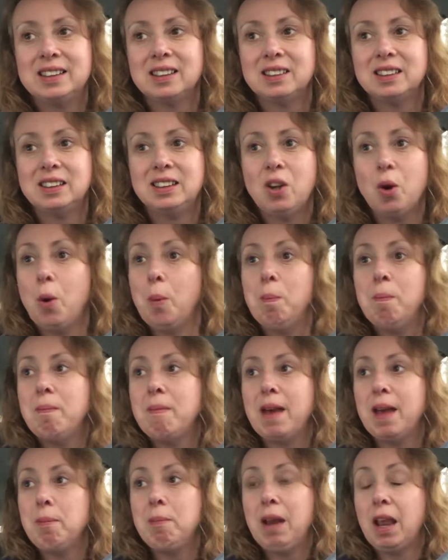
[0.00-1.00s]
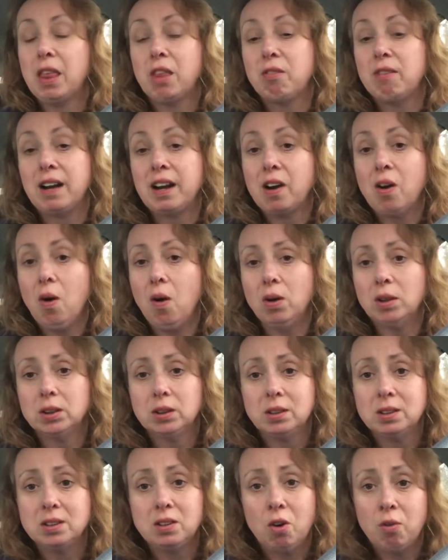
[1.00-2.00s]
So there's no imminent threat at all.
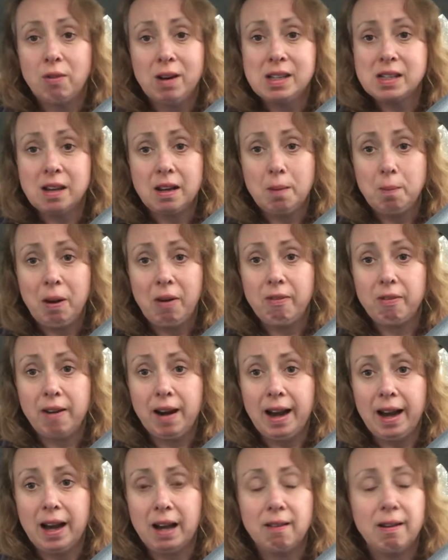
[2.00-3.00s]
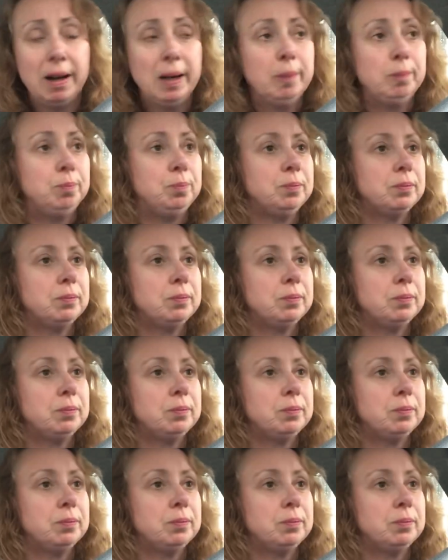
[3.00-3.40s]
So there's no reason to be afraid, right?